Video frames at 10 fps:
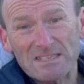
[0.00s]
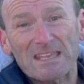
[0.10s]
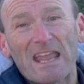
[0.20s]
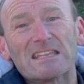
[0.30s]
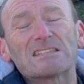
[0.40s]

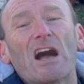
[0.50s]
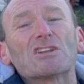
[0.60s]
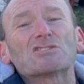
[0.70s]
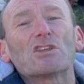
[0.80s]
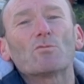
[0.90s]
get in
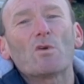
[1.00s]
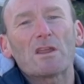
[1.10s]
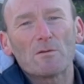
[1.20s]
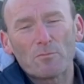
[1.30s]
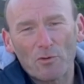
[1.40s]
touch, and then
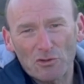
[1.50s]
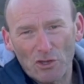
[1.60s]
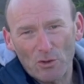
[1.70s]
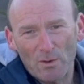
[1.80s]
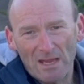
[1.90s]
we can put
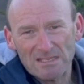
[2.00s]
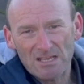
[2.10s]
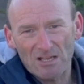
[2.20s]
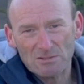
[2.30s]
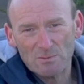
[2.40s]
you in
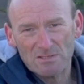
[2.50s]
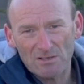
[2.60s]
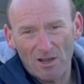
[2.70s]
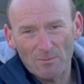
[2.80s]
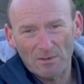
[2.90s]
touch with
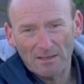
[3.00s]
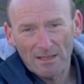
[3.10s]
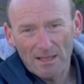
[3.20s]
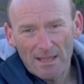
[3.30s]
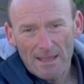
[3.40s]
Simon.
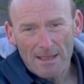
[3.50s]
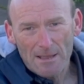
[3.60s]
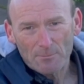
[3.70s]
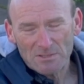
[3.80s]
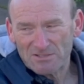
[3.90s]

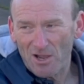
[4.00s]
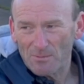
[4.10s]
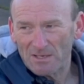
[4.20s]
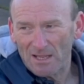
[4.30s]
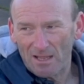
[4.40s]
But
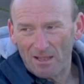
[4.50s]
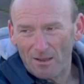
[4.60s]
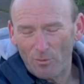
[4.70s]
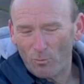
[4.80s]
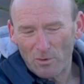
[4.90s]
Simon,
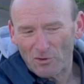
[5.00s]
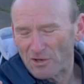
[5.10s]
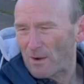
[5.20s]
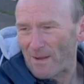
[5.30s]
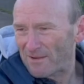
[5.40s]
we got
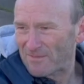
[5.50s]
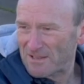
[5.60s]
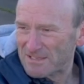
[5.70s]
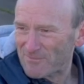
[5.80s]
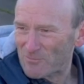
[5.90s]
to go out in
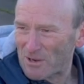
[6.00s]
this, haven't we?